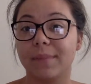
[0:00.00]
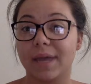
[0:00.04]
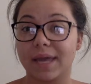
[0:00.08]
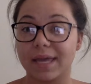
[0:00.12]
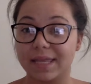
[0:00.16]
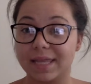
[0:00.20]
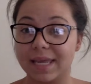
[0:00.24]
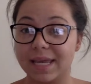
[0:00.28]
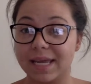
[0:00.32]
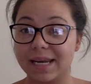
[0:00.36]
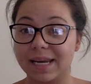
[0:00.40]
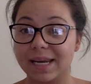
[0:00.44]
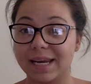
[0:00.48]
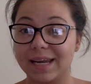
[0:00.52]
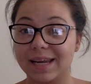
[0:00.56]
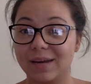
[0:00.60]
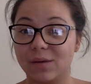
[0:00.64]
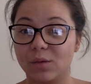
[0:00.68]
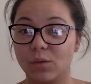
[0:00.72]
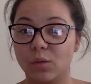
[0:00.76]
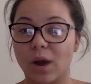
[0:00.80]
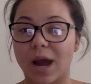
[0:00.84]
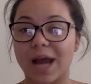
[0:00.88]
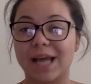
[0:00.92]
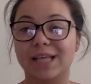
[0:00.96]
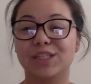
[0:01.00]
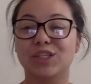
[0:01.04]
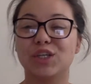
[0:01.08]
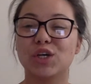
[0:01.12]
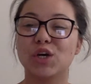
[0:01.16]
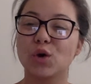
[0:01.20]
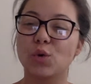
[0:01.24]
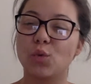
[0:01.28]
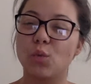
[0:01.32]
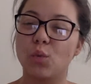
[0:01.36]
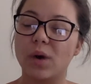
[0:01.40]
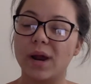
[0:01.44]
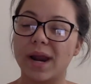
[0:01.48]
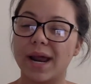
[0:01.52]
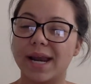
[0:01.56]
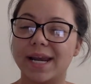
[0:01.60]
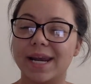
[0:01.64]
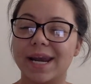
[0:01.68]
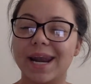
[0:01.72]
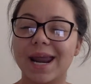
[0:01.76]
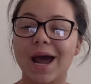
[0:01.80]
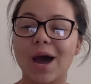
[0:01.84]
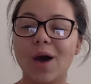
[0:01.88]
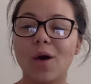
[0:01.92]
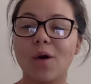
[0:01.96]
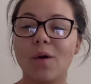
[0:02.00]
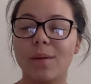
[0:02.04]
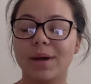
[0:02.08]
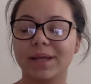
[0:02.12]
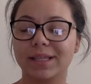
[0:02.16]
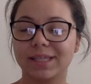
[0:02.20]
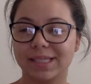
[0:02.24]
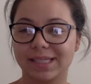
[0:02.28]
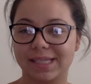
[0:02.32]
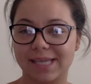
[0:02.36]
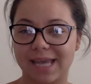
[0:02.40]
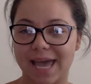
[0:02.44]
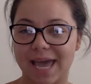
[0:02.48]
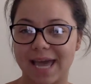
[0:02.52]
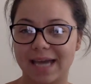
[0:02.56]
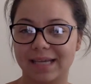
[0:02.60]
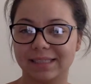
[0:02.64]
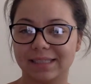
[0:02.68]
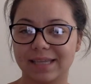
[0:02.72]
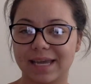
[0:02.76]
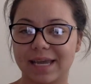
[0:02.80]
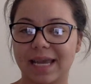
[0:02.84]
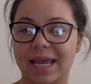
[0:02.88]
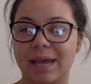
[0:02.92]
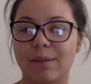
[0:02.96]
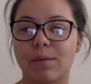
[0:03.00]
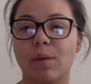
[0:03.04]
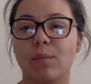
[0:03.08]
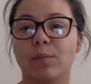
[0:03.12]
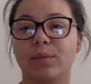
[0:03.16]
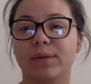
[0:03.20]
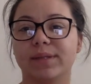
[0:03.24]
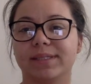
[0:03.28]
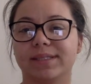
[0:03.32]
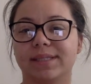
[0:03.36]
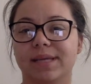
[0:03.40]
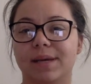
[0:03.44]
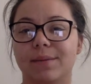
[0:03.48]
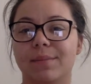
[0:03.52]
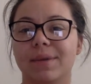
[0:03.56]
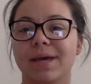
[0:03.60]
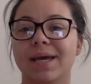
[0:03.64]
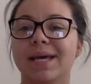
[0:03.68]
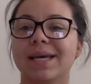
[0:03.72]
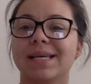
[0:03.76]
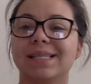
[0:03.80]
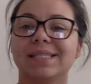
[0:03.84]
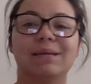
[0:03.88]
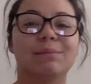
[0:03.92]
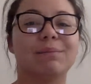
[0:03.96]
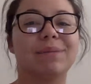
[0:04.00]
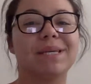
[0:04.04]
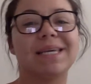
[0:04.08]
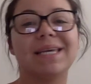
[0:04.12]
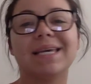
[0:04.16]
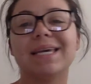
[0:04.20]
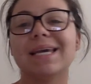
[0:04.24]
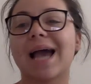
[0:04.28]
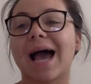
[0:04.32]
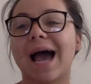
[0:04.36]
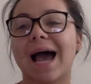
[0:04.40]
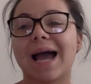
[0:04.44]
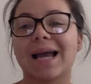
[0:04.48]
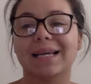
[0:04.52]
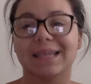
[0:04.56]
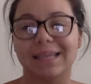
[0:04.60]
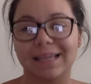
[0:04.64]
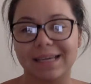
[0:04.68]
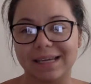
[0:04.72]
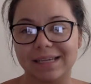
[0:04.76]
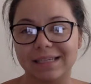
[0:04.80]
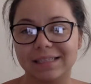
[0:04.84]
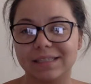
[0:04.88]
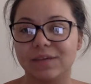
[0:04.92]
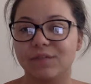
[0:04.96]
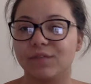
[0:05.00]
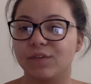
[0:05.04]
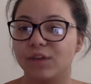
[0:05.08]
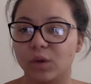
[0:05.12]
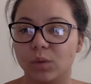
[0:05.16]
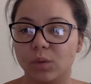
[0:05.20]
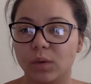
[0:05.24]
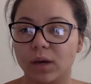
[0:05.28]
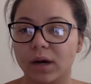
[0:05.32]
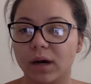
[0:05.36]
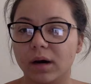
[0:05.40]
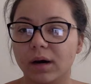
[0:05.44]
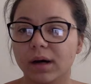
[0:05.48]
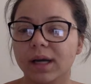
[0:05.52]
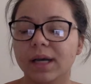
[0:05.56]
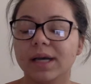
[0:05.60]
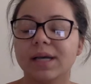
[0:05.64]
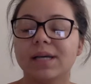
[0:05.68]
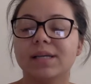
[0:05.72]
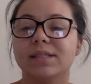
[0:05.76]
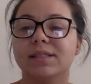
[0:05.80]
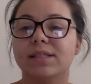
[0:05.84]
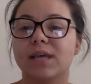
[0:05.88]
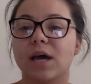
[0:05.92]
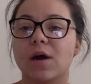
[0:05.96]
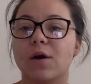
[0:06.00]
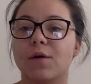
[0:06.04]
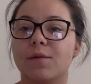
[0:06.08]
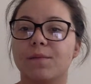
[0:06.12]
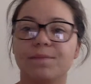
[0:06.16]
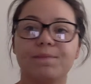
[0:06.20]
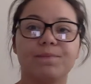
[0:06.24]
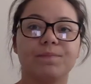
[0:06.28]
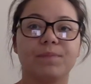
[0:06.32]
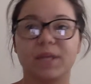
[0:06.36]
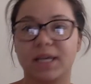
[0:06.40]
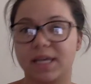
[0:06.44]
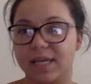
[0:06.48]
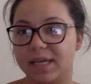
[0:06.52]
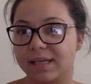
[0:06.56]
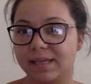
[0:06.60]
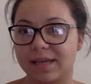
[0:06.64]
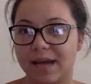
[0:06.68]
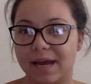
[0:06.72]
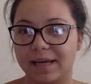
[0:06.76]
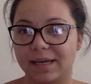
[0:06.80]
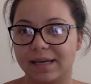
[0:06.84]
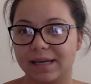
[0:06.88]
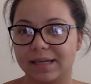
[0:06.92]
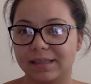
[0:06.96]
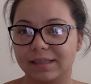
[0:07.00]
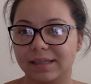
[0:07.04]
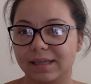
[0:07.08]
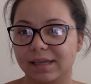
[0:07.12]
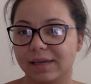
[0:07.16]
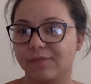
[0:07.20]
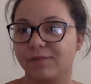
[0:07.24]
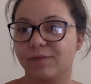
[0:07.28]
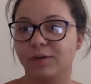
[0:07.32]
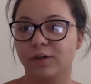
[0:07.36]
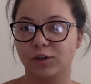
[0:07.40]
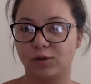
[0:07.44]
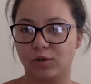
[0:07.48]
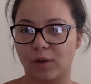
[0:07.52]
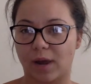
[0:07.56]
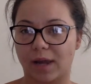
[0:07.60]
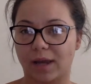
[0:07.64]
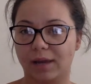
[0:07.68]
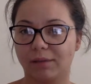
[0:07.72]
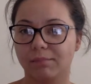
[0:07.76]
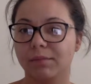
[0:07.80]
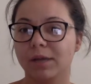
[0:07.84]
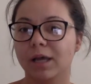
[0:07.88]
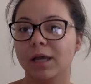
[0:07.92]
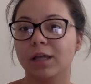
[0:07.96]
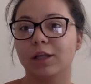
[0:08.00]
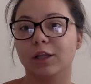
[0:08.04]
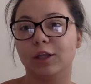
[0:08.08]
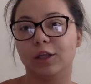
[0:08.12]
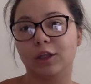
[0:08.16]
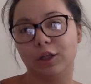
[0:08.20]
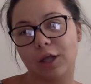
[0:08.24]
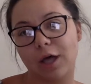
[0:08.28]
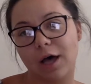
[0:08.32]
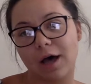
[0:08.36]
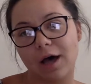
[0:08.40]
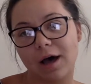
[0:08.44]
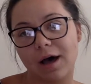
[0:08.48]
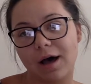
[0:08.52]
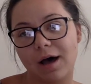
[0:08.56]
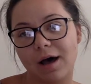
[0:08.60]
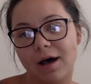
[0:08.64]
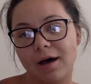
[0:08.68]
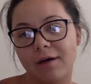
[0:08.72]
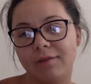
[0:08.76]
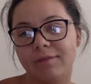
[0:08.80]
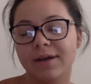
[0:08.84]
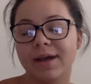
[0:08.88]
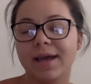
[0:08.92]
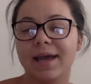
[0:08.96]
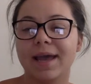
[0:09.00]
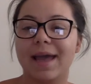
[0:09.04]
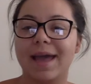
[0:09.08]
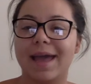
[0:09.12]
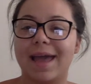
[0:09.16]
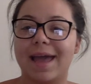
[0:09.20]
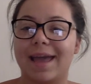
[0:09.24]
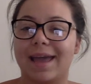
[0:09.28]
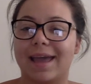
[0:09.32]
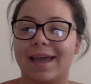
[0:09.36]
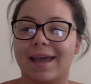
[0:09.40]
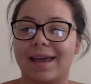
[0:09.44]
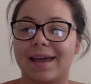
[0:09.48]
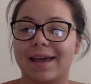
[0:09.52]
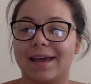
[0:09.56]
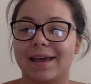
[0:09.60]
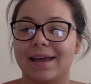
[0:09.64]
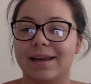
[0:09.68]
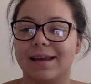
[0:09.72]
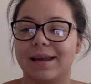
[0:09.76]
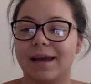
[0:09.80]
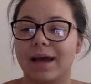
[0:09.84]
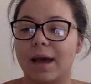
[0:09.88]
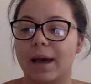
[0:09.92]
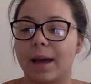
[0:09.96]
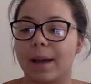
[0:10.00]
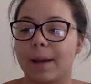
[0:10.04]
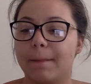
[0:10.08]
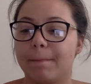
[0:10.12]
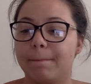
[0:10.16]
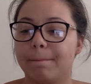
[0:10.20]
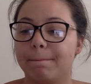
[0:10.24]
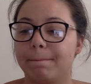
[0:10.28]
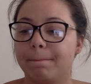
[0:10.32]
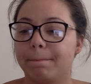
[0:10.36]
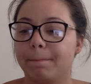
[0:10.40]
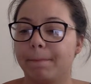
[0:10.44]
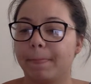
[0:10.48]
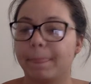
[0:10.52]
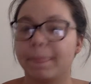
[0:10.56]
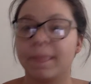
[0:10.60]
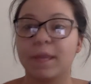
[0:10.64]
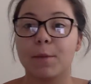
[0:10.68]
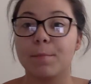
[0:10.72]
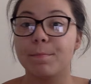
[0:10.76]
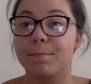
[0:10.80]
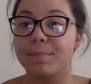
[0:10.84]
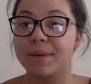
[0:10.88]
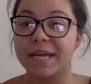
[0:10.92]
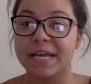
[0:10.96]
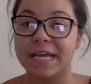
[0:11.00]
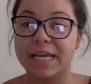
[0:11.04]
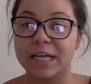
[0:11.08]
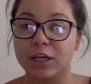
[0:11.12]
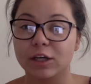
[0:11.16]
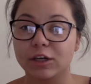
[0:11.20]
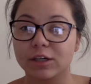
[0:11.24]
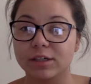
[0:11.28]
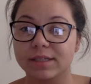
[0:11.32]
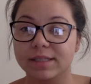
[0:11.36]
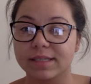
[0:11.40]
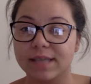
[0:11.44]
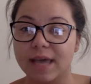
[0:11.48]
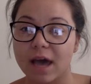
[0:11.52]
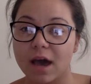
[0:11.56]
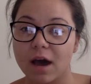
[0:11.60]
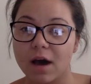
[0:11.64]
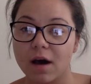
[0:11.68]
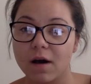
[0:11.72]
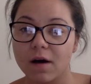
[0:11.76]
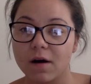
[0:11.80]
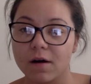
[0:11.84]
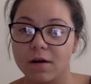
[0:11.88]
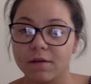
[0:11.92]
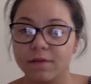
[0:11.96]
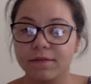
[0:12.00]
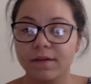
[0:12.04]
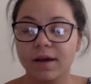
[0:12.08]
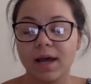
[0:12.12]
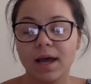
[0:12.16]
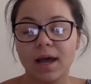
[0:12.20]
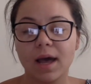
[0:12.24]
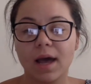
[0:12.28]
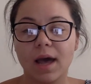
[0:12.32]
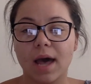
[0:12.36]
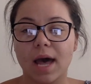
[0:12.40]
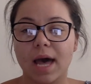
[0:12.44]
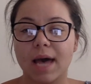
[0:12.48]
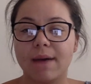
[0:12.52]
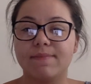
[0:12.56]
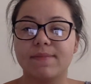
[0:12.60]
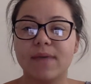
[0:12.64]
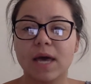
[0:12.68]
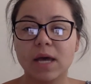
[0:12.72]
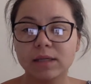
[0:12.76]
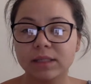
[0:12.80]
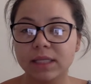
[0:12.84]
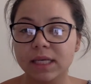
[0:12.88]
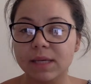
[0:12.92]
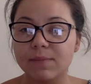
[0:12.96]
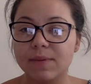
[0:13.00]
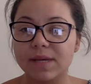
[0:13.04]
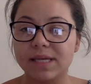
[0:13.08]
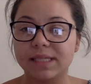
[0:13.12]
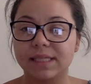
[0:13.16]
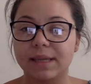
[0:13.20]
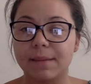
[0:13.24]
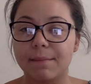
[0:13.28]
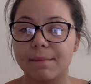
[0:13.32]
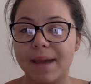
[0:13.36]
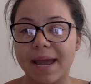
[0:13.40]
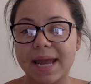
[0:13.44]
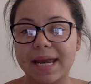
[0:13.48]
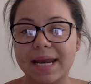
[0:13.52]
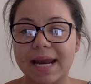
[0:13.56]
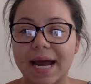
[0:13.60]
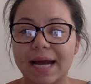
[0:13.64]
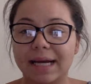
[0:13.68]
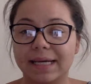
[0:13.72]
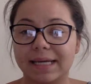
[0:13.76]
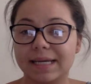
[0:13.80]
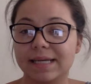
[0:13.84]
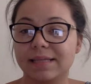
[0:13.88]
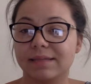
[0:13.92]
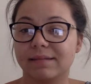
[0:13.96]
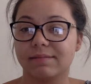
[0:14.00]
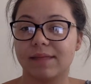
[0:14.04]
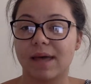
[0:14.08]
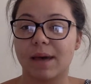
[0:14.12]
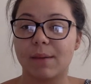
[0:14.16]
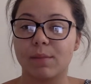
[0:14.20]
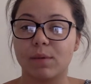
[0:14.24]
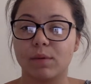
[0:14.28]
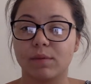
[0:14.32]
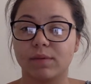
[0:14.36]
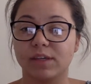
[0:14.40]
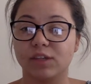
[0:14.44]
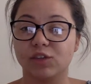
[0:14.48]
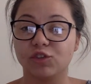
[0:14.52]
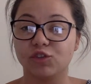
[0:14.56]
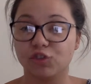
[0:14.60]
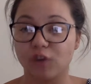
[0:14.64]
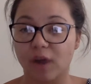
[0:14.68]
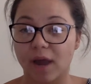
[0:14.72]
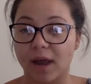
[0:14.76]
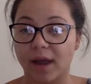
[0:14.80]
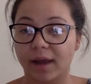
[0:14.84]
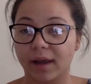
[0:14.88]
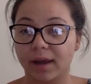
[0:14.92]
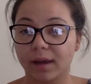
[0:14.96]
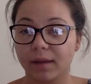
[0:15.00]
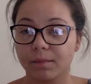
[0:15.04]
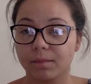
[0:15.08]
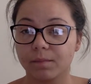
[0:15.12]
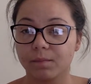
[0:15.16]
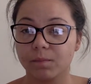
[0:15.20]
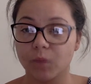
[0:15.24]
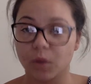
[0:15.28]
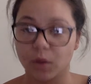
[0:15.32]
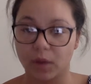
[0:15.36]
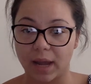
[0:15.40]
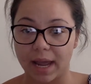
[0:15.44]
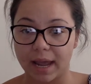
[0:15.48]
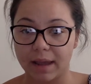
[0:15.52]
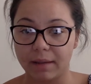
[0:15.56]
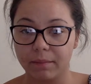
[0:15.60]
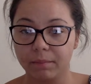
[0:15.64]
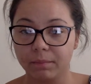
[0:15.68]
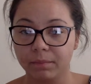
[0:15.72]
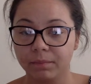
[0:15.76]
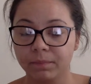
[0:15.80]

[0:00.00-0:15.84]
And then I took what I know about the text and came up with some key ideas, if you will. So the key ideas, like for Shrek, love and being yourself. Those could be some main ideas of that movie, Shrek. Okay.